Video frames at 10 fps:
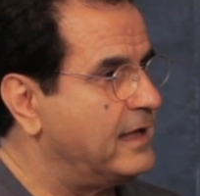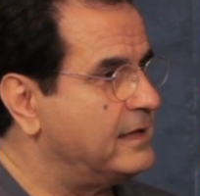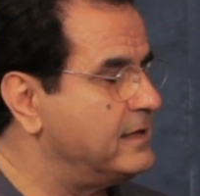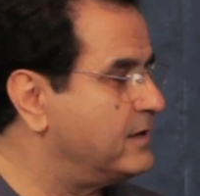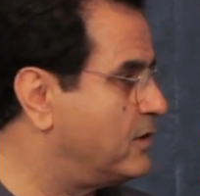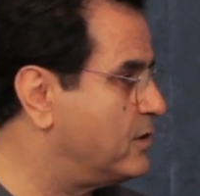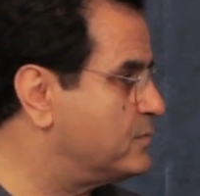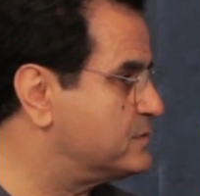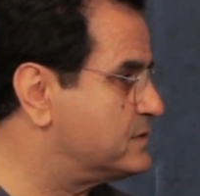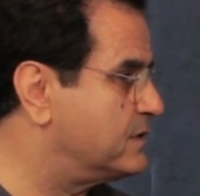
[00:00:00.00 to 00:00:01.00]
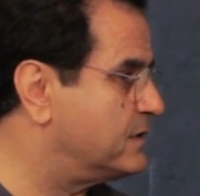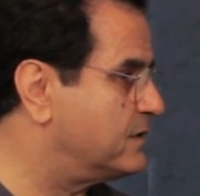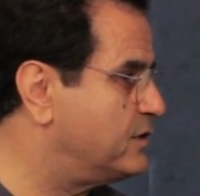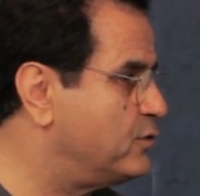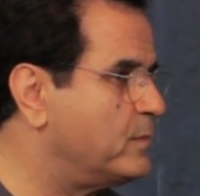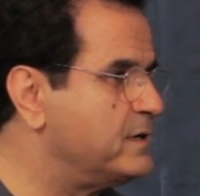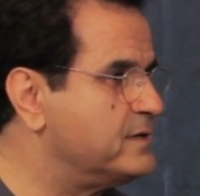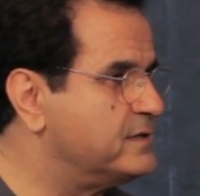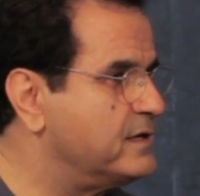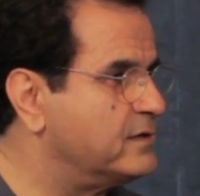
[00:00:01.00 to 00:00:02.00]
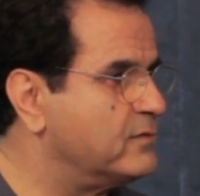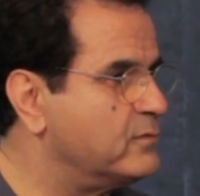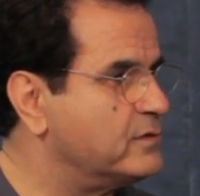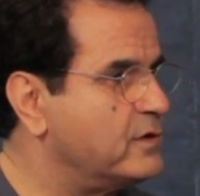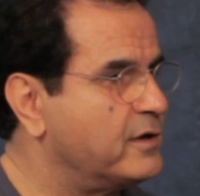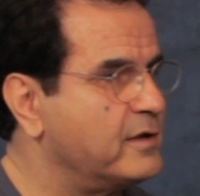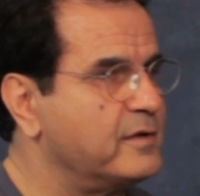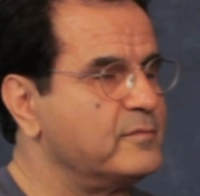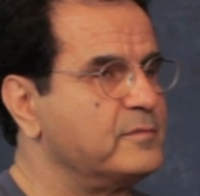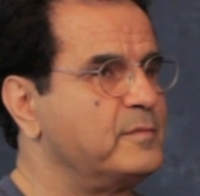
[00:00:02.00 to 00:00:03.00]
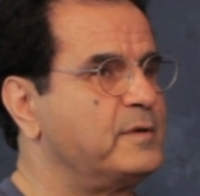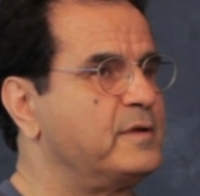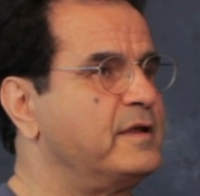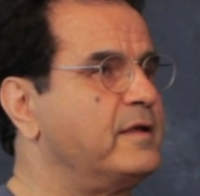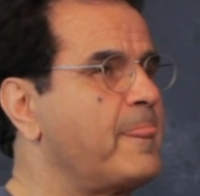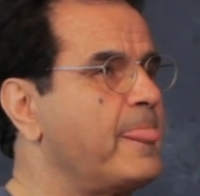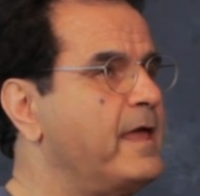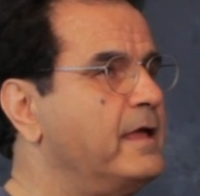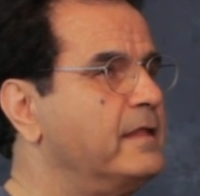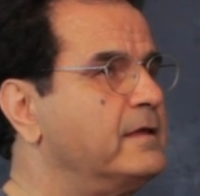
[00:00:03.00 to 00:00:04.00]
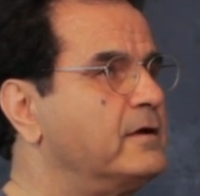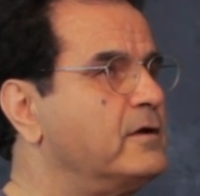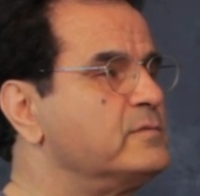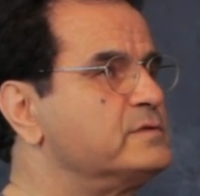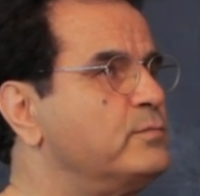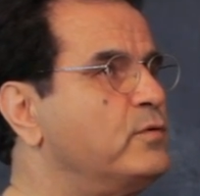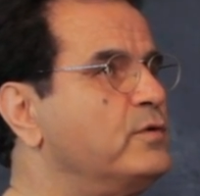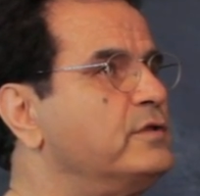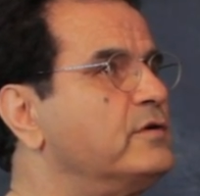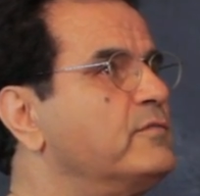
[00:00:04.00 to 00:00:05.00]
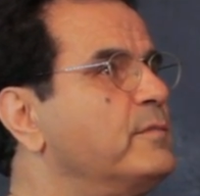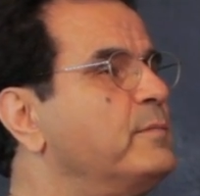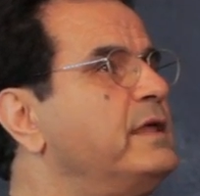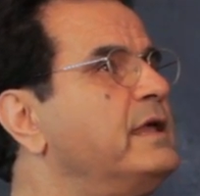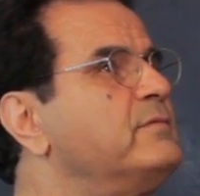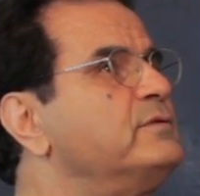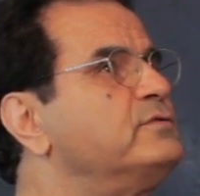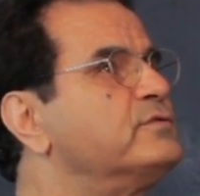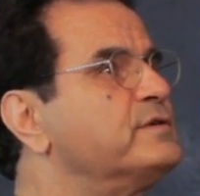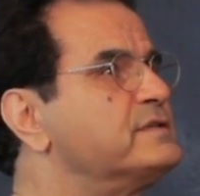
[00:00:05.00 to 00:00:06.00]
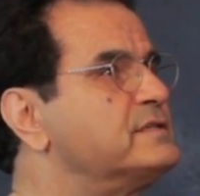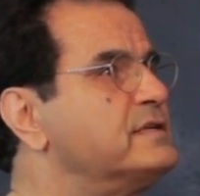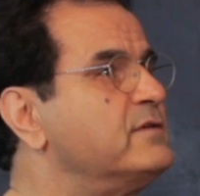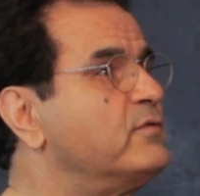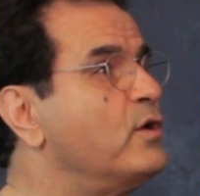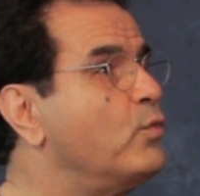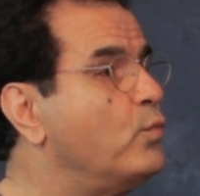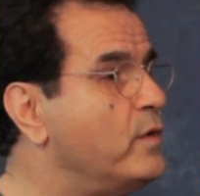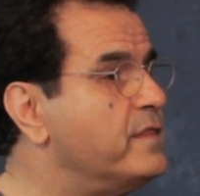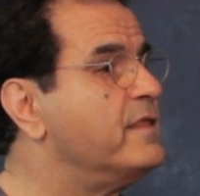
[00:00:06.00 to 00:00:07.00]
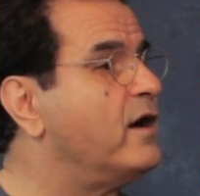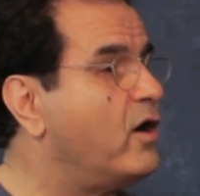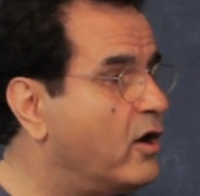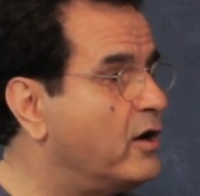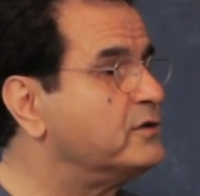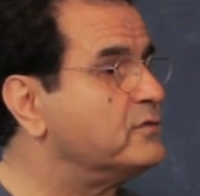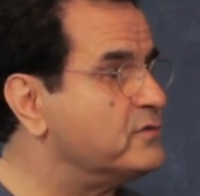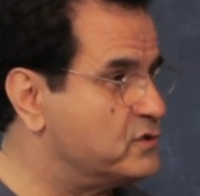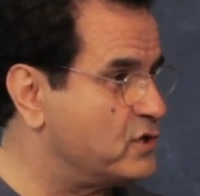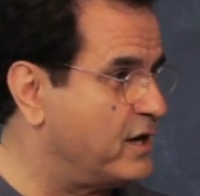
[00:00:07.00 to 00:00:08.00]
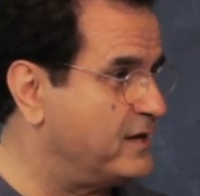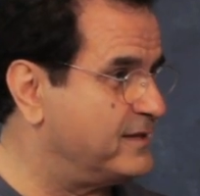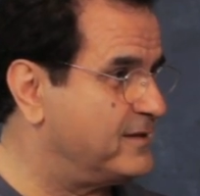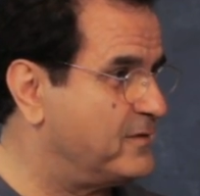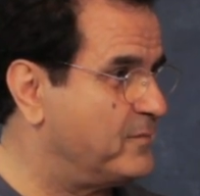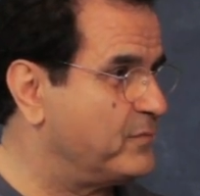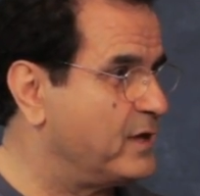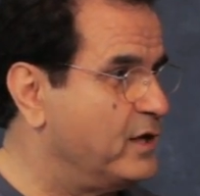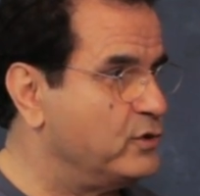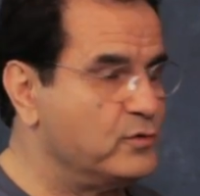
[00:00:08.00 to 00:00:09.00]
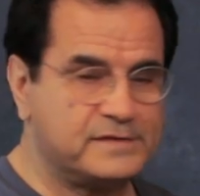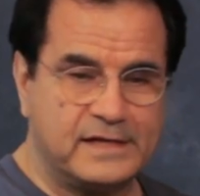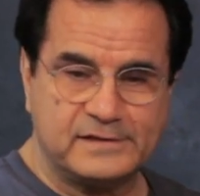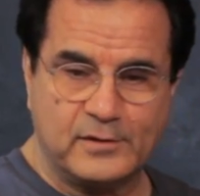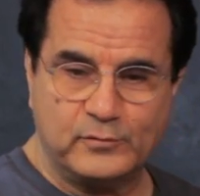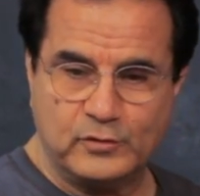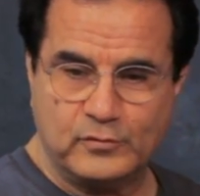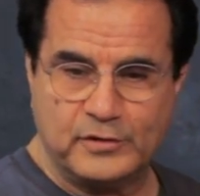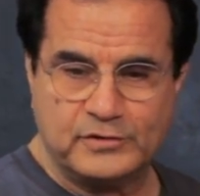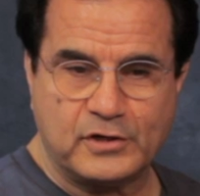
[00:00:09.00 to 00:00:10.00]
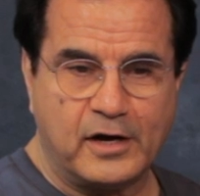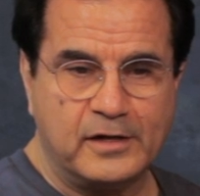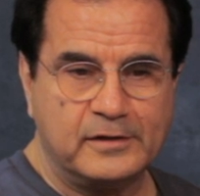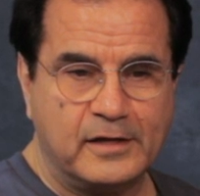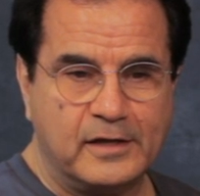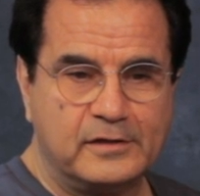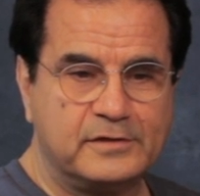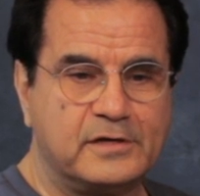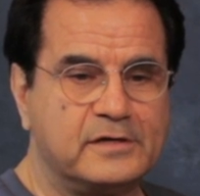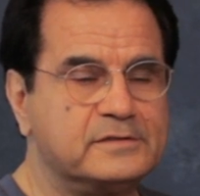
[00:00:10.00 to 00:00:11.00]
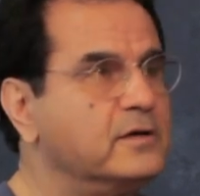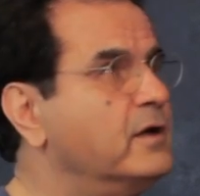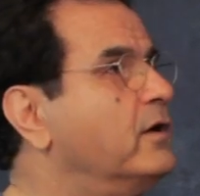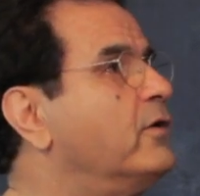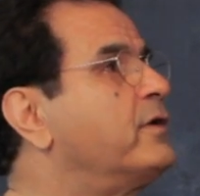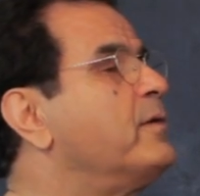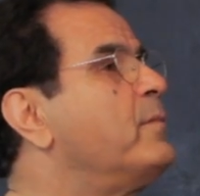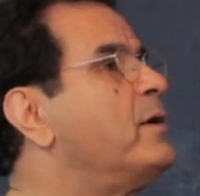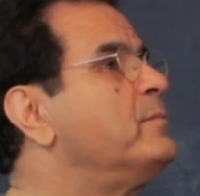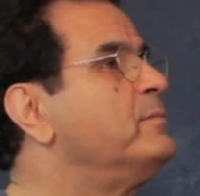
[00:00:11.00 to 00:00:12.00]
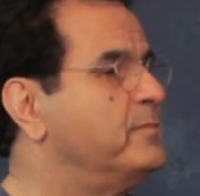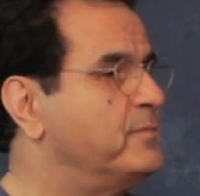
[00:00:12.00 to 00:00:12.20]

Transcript: and there comes the humility I think we were talking about at the beginning. There comes a point of being able to receive with the heart of a child. You say something to a child, the child says, okay, Mom.